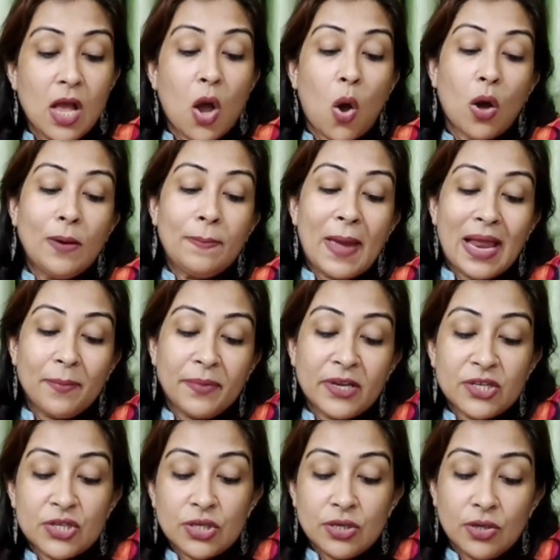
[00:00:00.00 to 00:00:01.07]
On
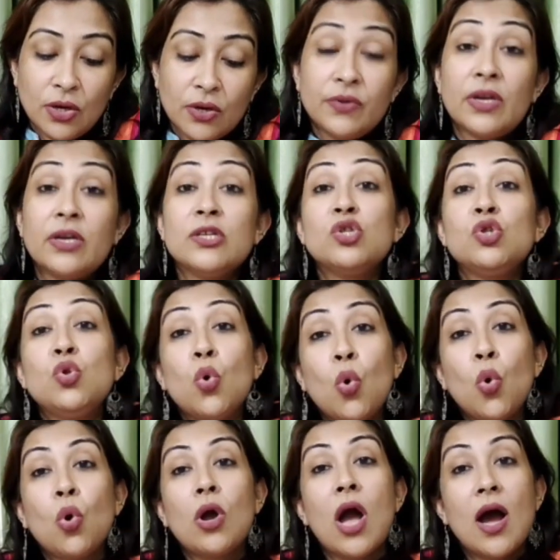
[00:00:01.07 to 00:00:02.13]
palpation, there is
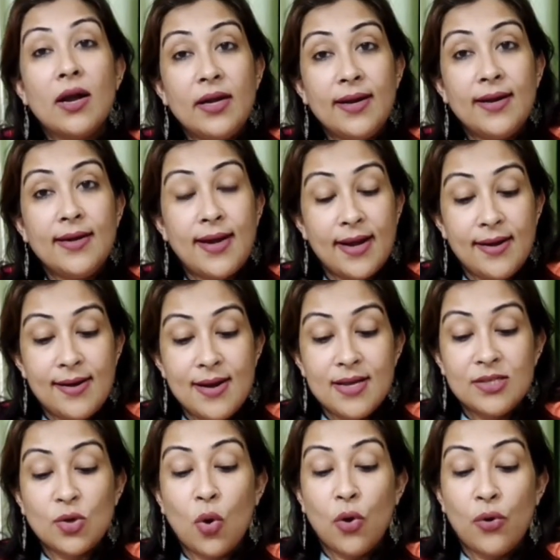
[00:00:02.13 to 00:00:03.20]
no guarding,
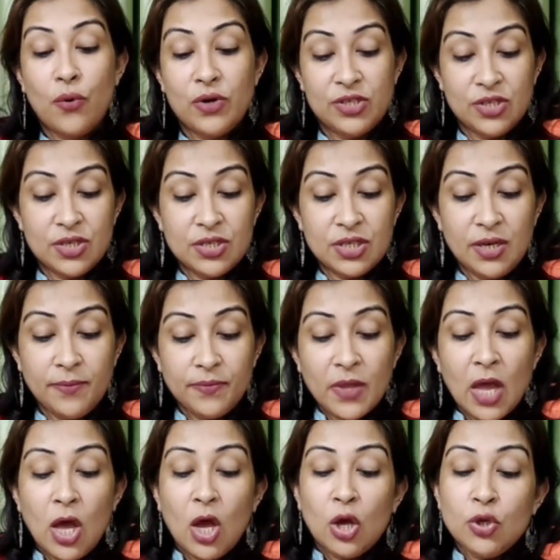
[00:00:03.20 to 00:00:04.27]
tenderness or rigidity.
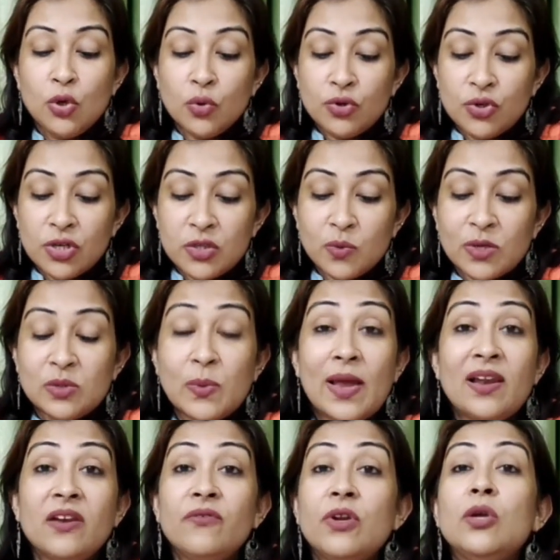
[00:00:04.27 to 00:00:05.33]
Uterus was well
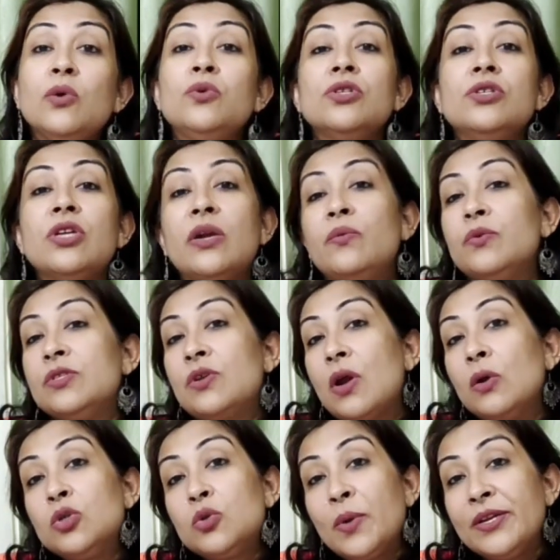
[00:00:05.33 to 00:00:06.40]
involuted and was
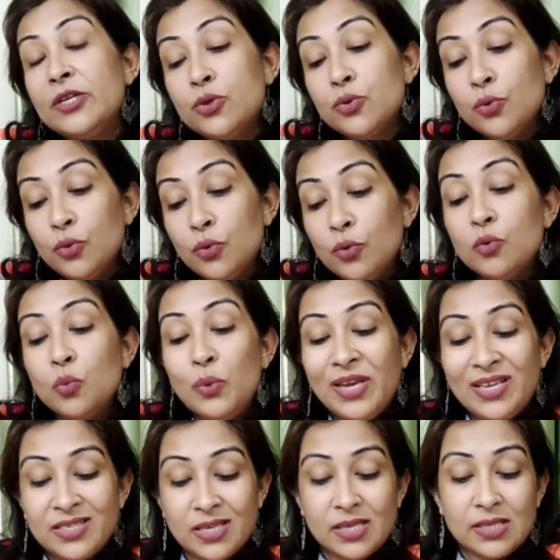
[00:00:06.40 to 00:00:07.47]
around 22
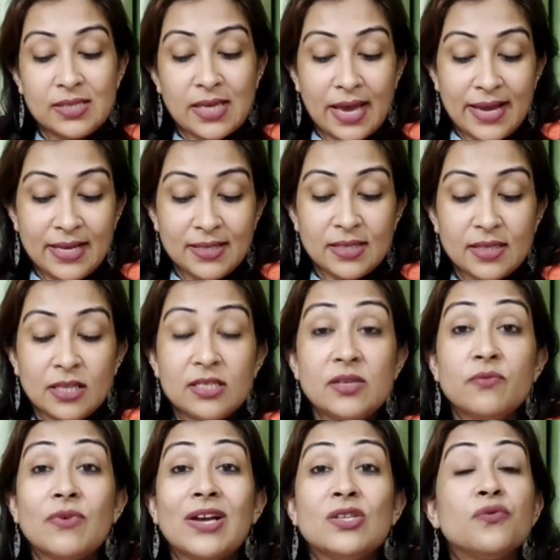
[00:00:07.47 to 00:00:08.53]
weeks in size. The
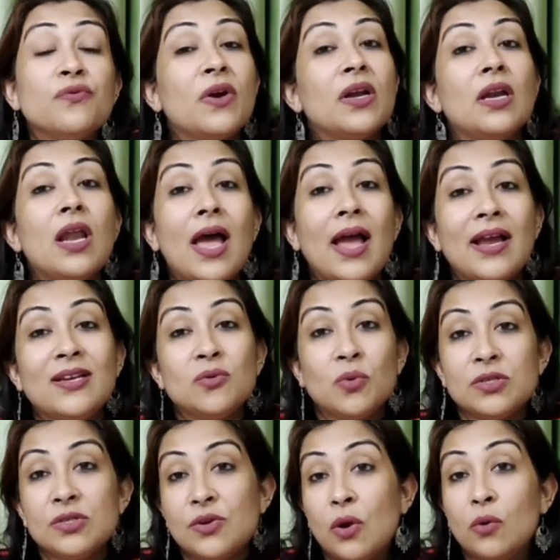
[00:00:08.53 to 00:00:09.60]
symphyzofundal height
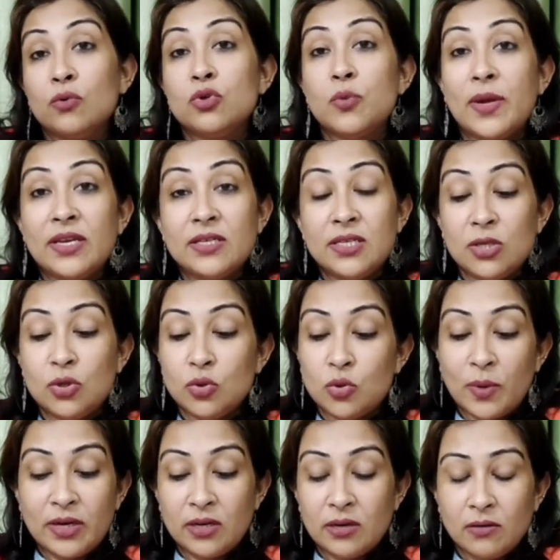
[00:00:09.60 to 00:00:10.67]
was around 20 to
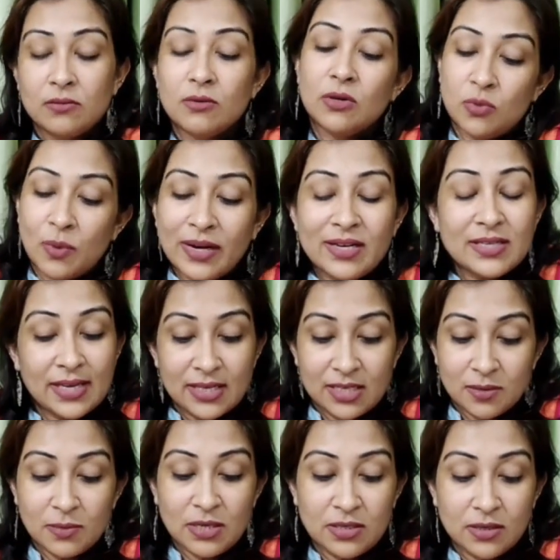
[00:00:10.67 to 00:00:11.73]
20
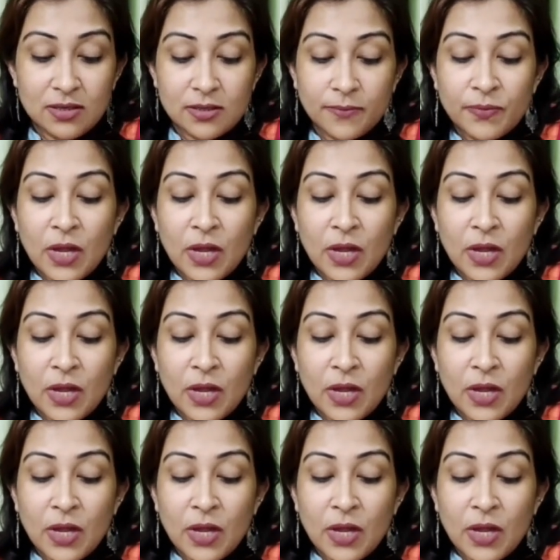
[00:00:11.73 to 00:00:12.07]
centimeters.